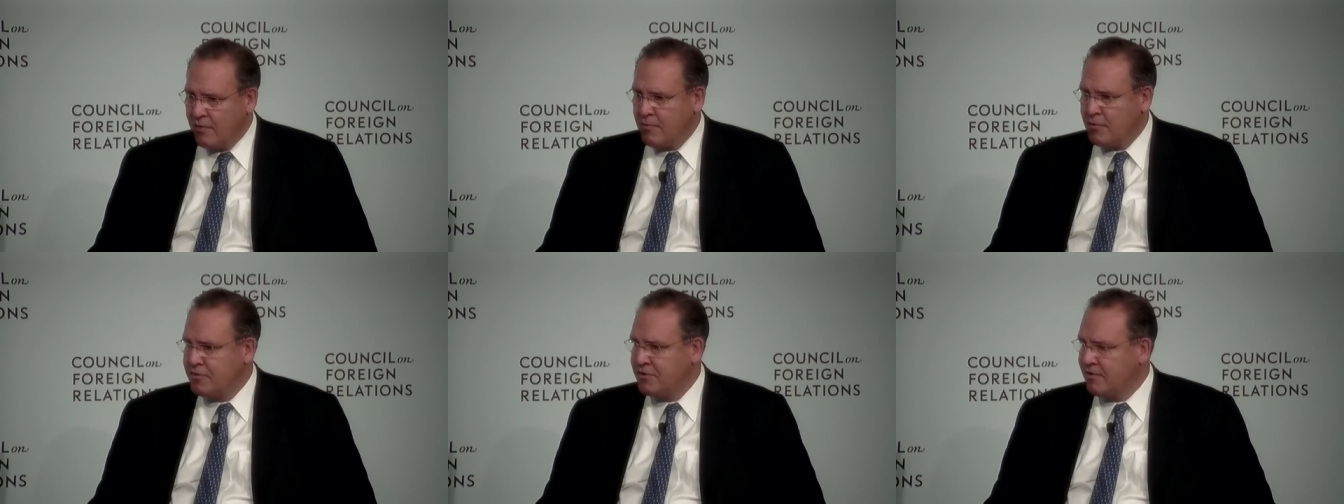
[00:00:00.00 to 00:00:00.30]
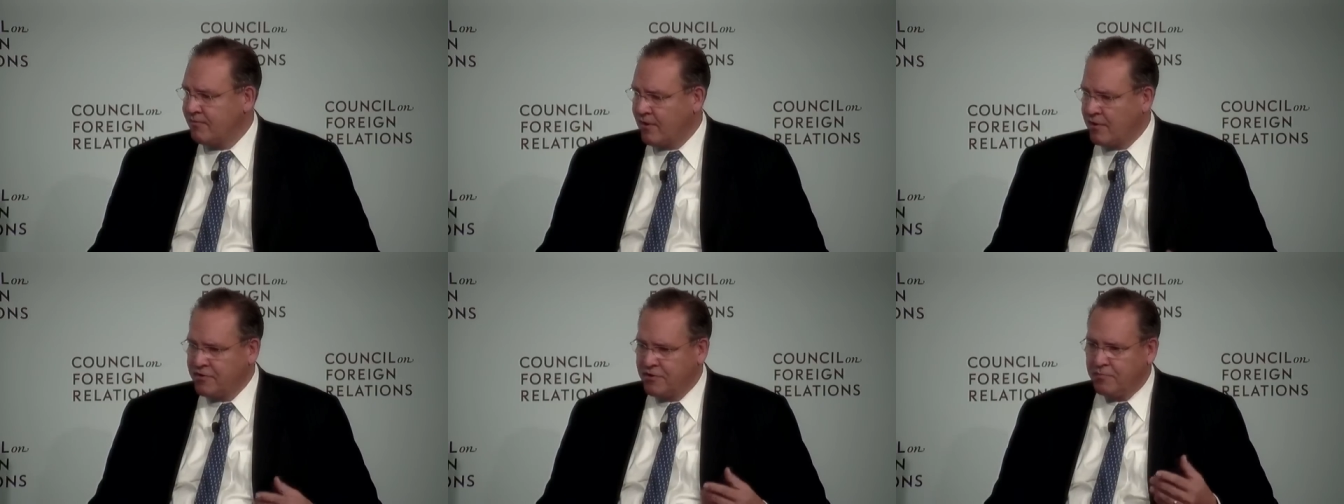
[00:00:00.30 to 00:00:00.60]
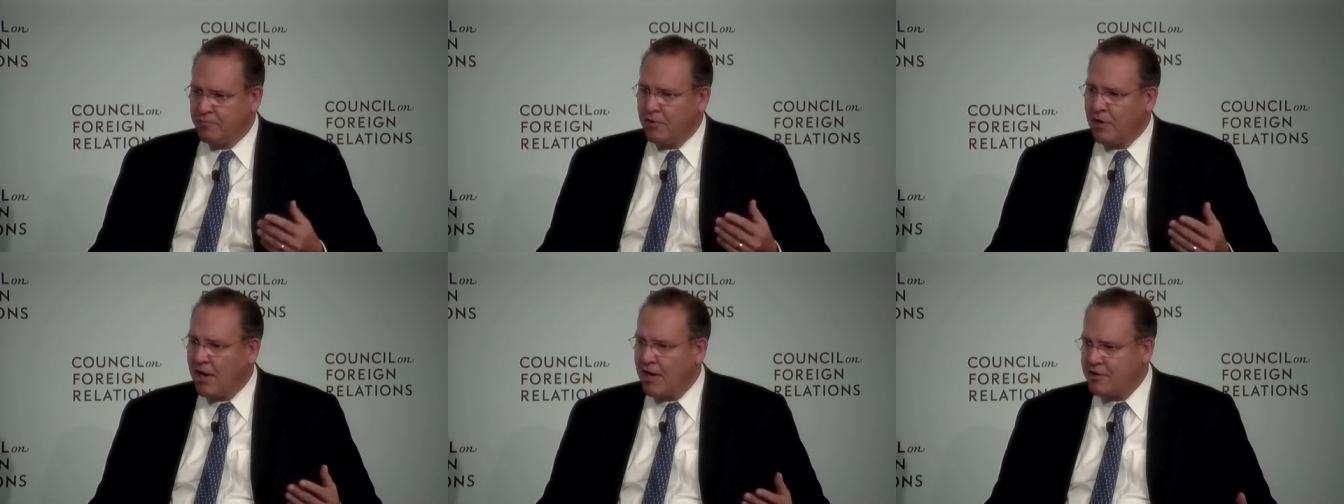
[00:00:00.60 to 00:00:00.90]
Most of our
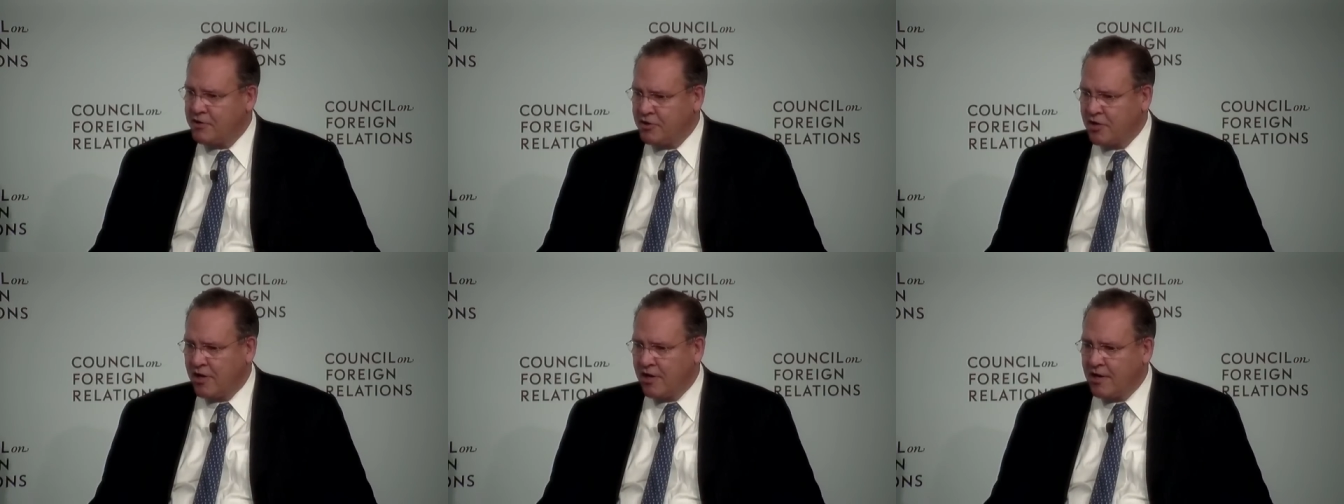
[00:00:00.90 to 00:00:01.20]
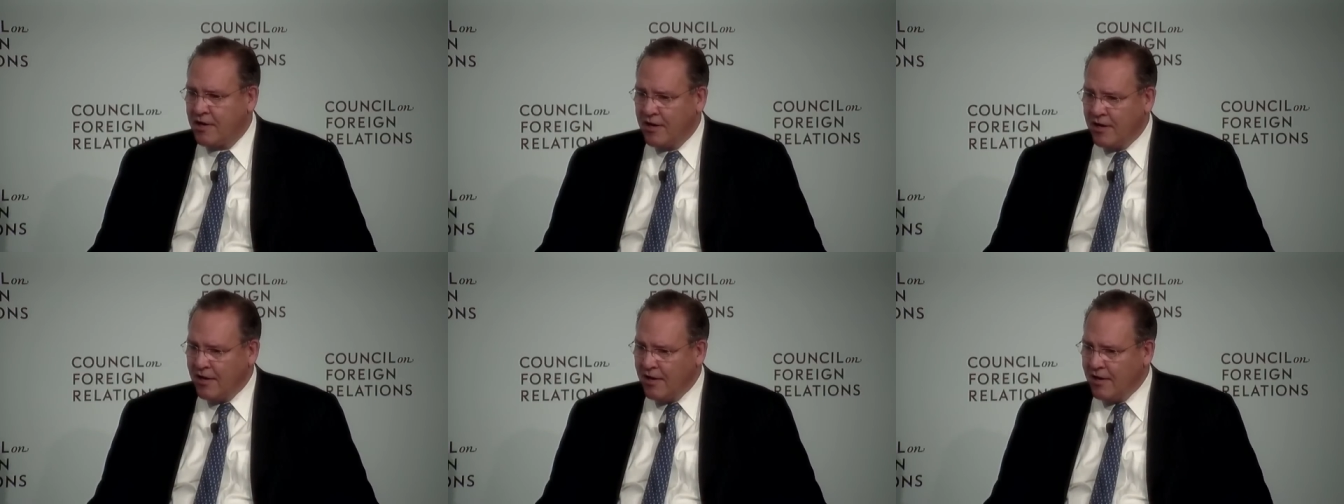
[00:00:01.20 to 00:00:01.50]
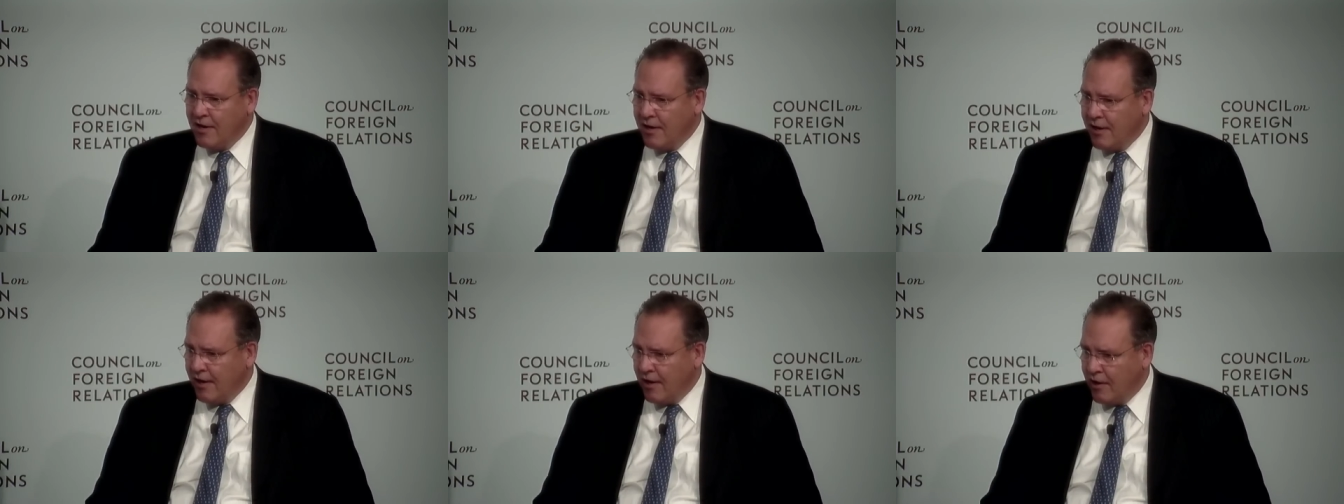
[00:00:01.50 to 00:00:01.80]
supply chain
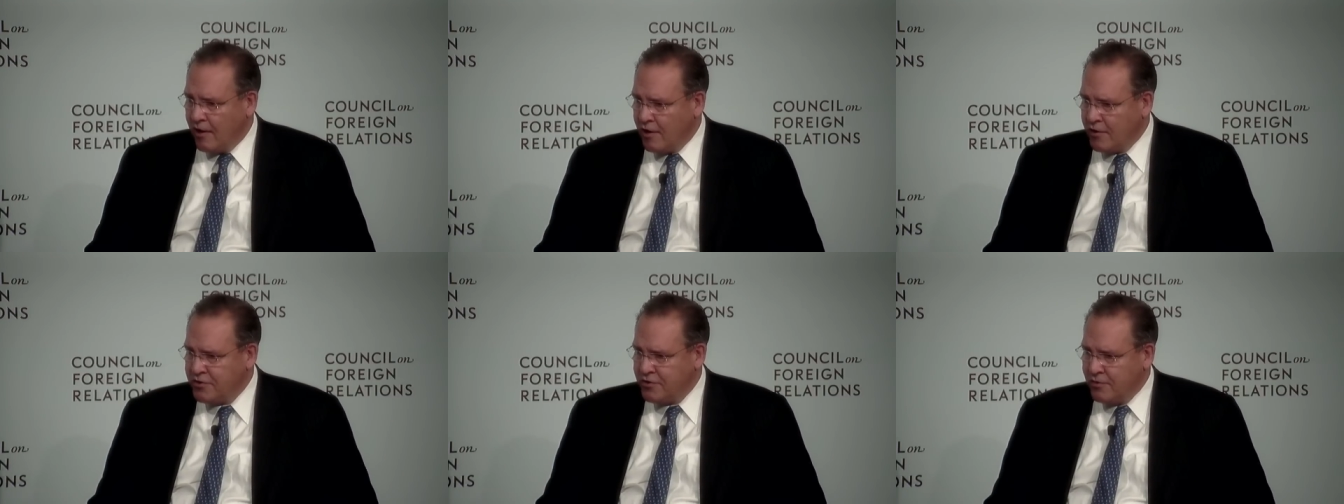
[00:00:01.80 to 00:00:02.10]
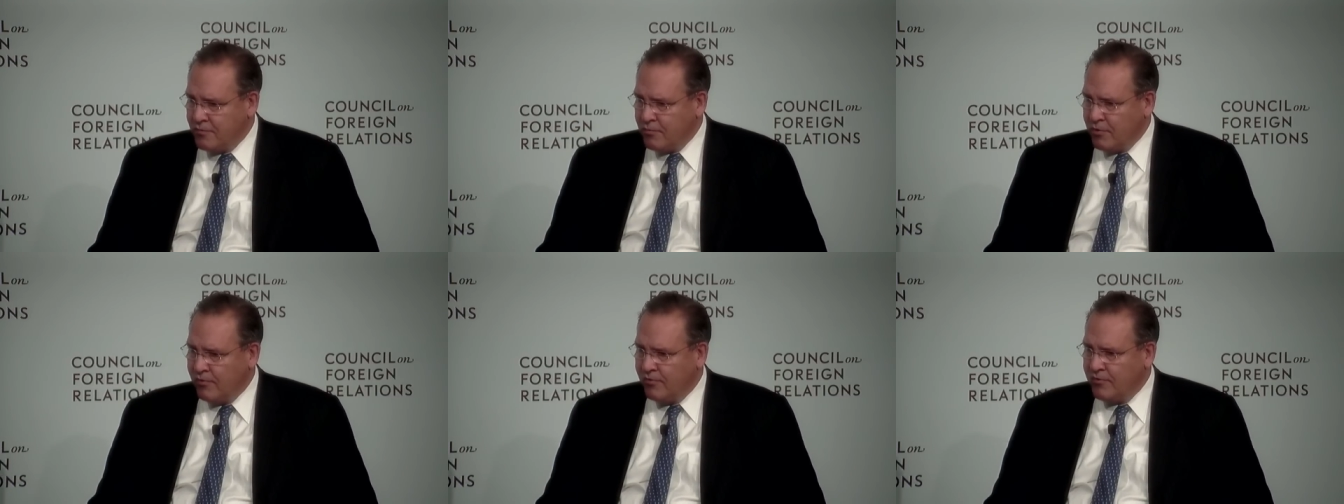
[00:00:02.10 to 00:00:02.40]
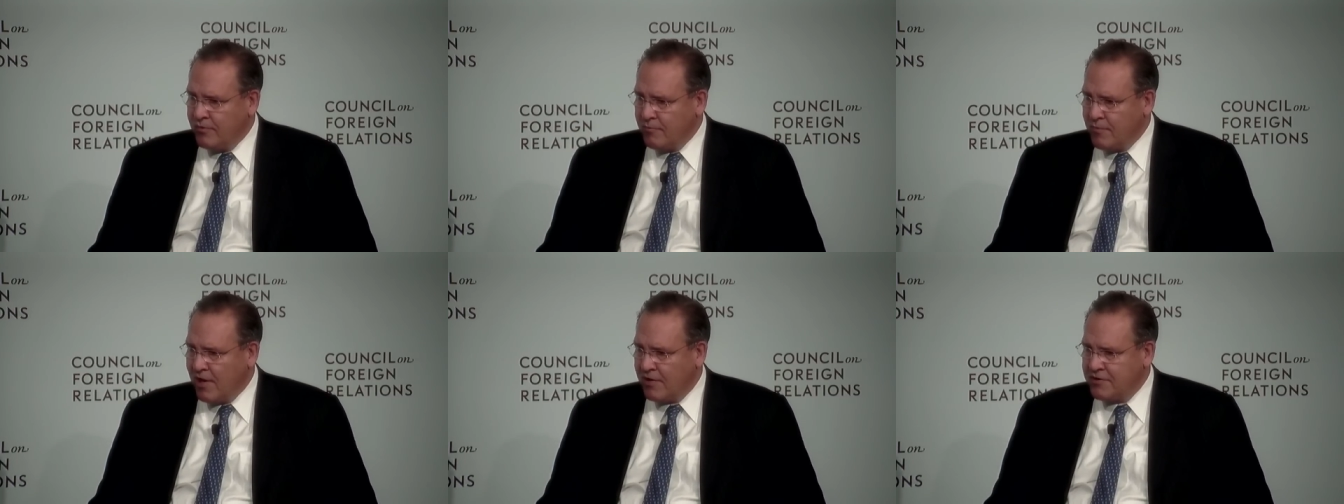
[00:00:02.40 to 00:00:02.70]
had also moved
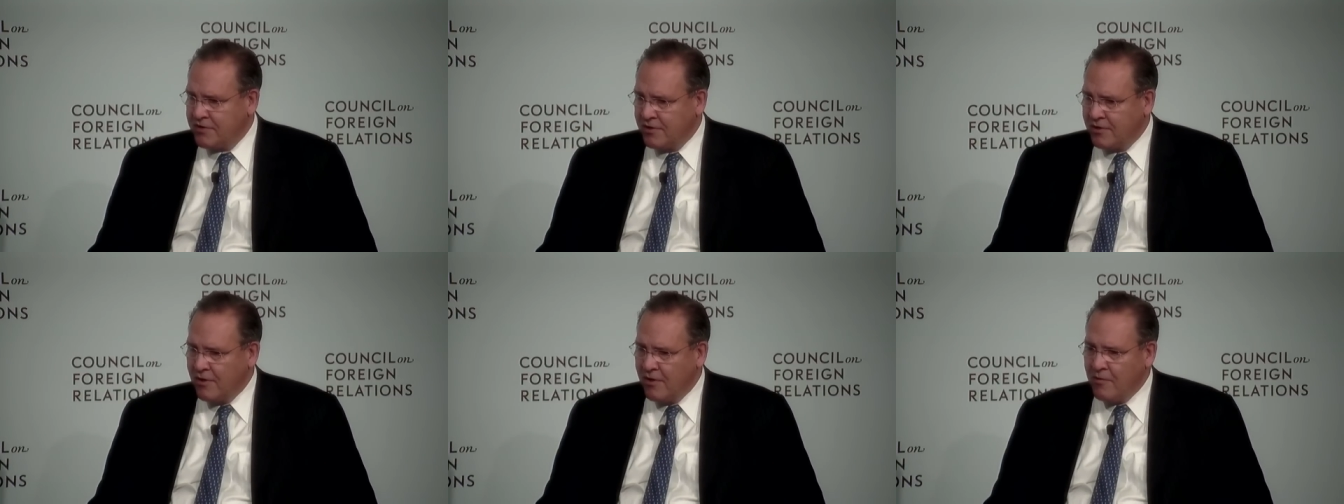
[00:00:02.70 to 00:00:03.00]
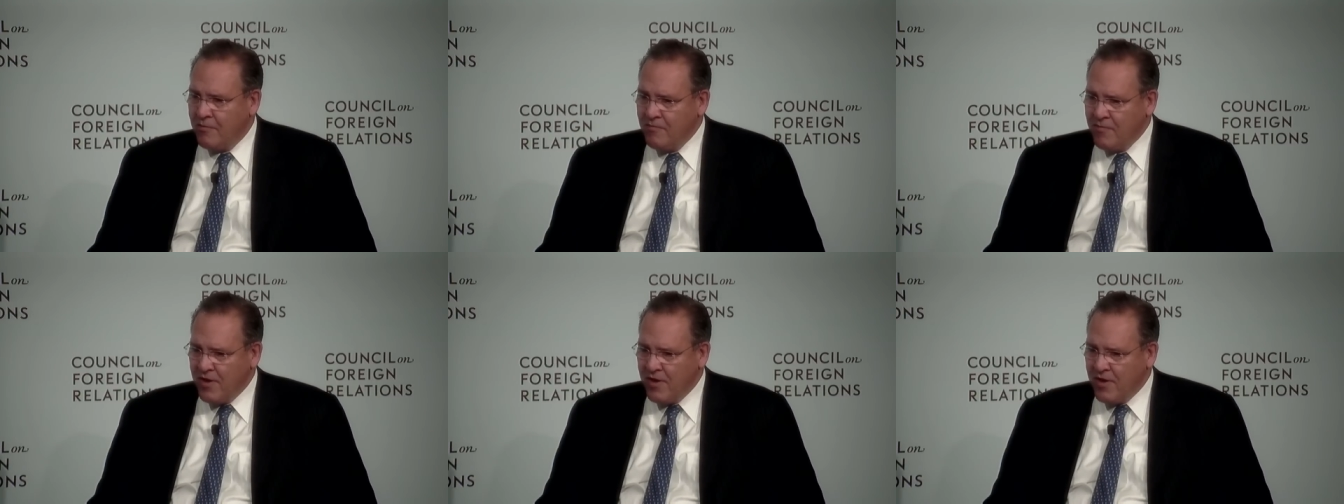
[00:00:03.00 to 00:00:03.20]
to Mexico.